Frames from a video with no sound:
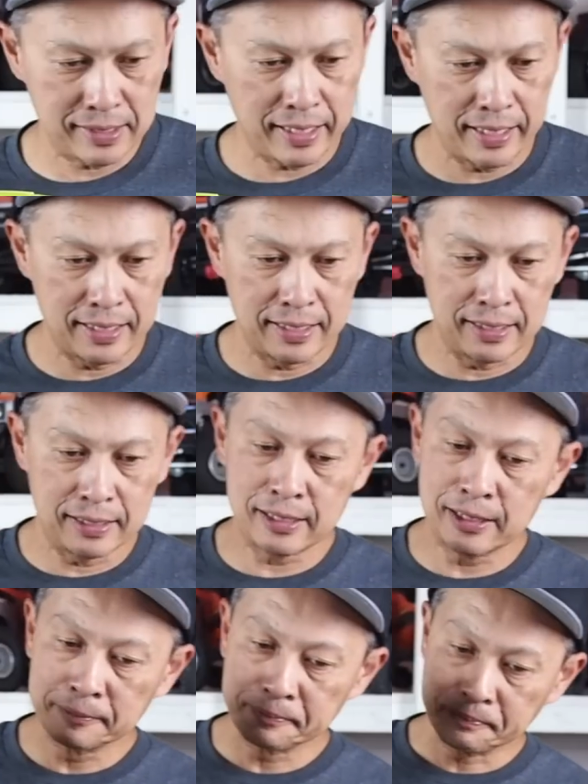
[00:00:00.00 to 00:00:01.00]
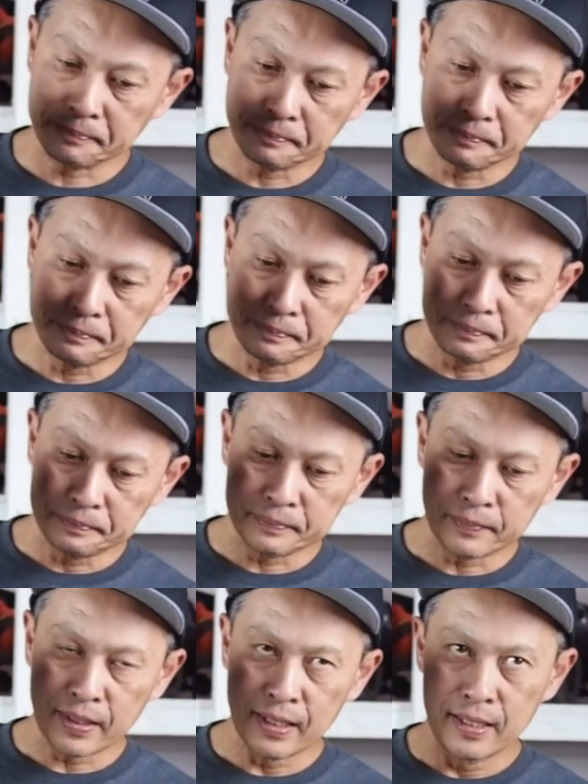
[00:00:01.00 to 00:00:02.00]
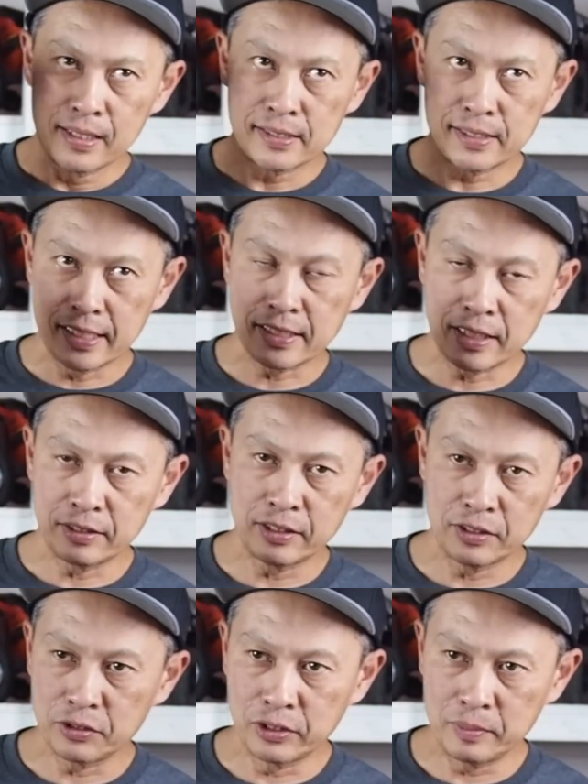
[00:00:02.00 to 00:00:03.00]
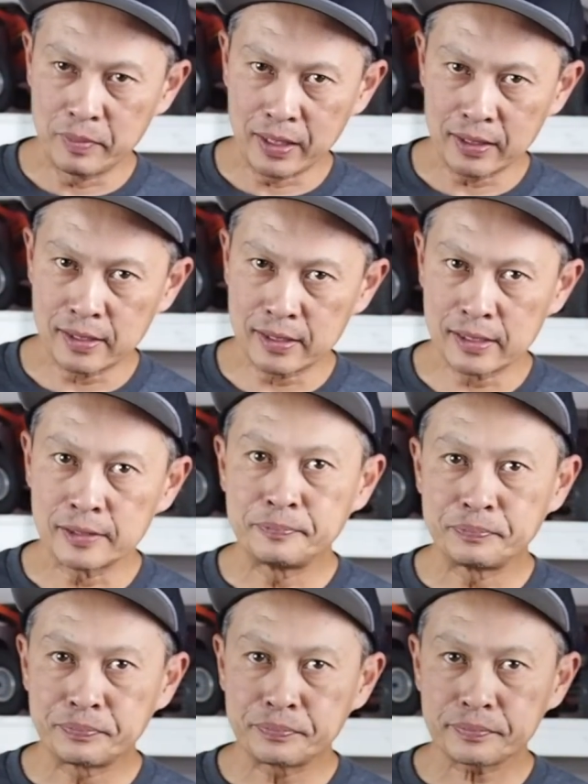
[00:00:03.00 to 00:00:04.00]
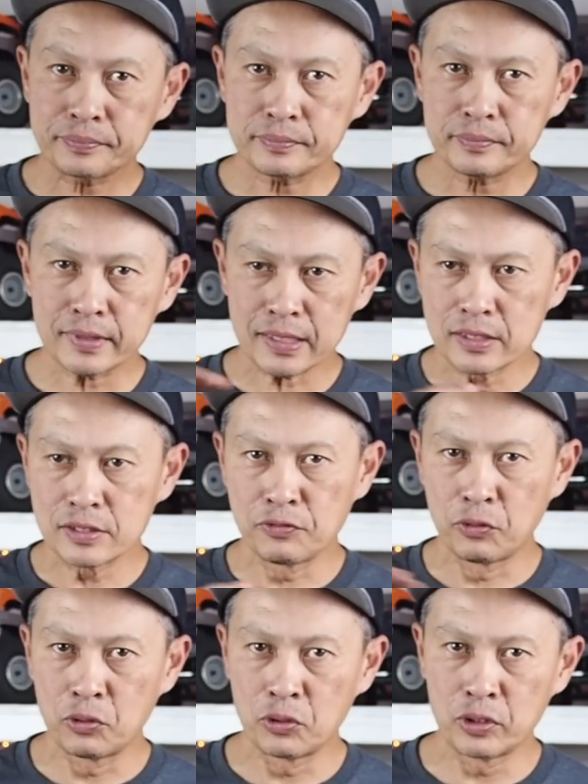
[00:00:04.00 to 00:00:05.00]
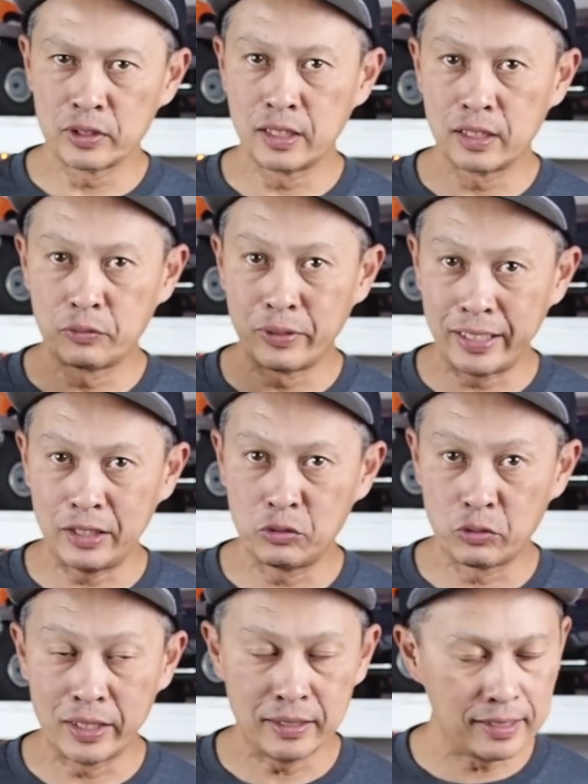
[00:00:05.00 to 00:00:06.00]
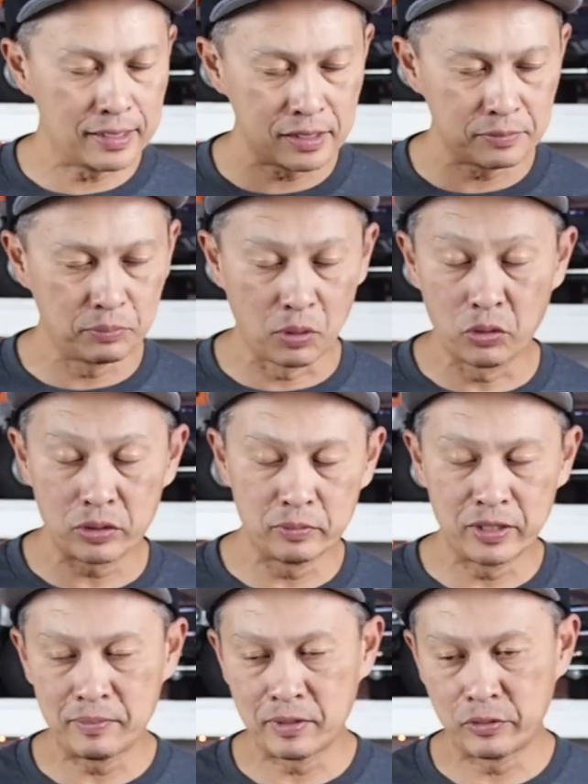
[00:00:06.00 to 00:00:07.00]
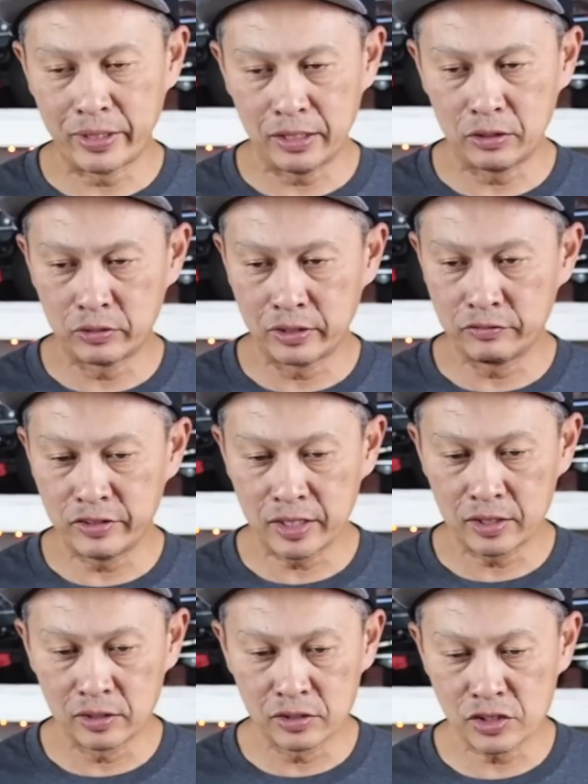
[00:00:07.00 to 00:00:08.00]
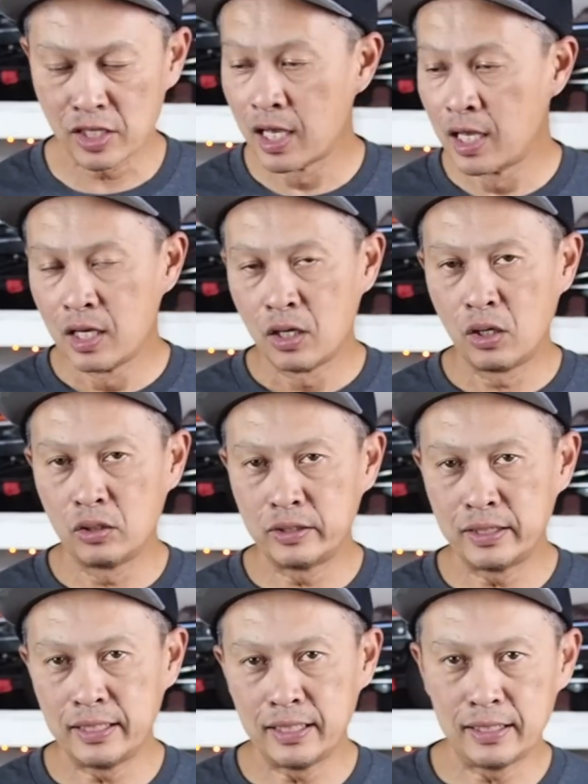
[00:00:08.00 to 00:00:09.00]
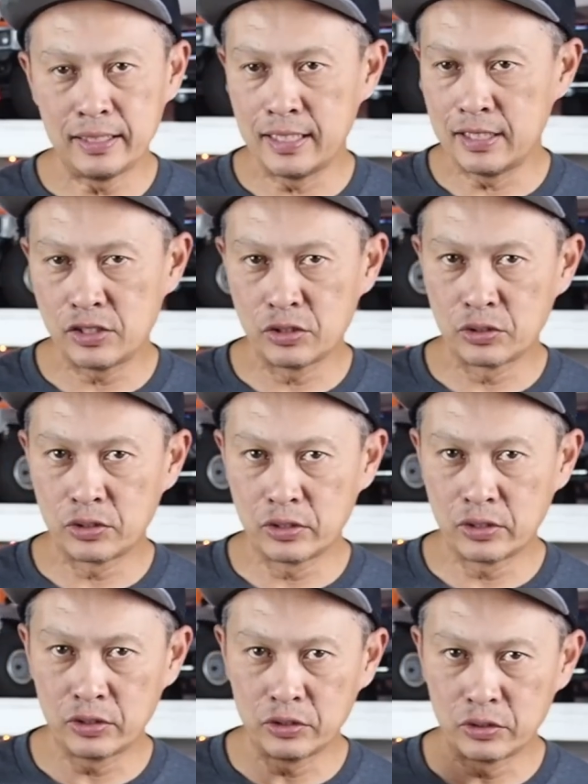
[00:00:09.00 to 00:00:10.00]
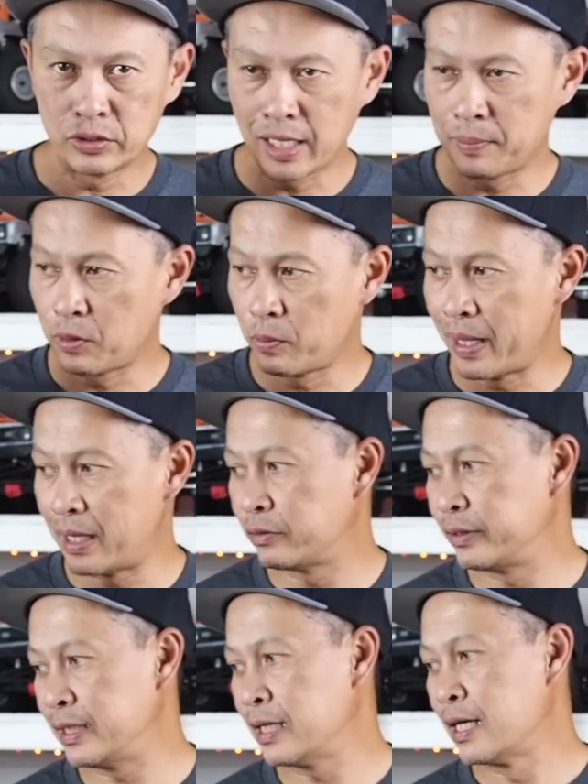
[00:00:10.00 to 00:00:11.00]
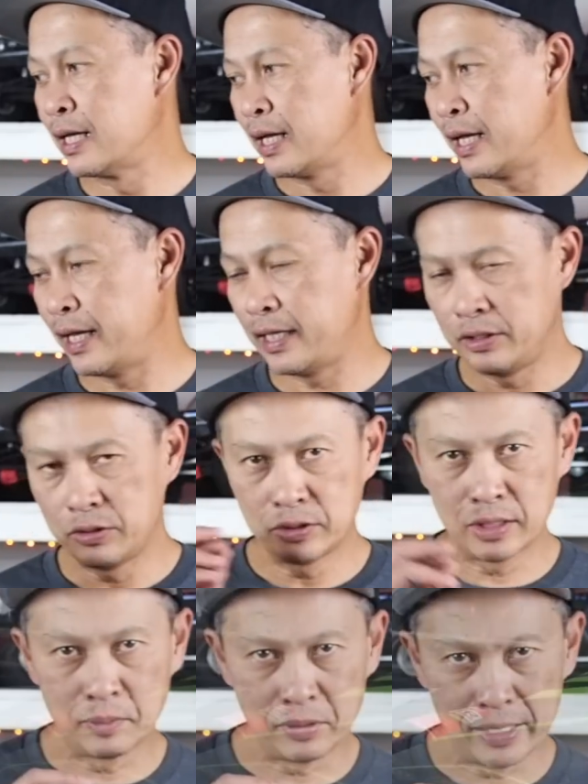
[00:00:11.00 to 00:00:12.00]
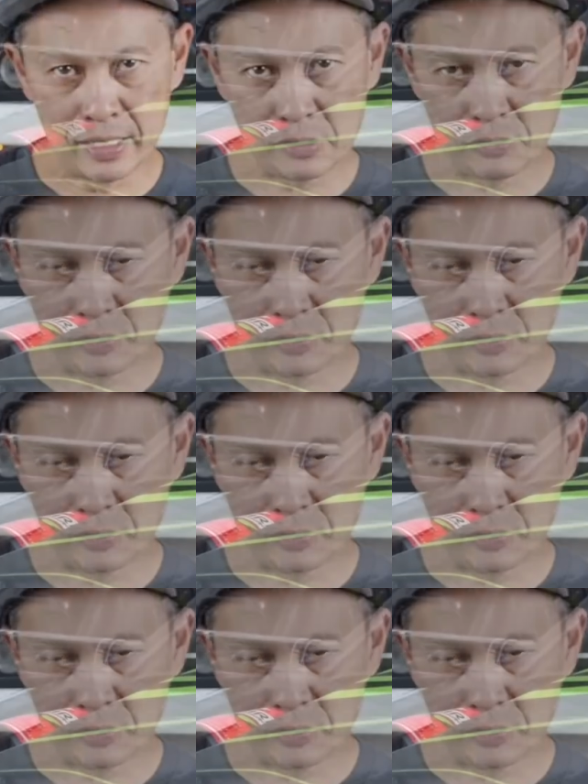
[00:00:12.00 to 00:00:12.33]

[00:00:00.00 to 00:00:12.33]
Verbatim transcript: is 630 bucks for the ready to run. This is both of them are ready to run vehicles. All you need is your your lipo battery and your double A's for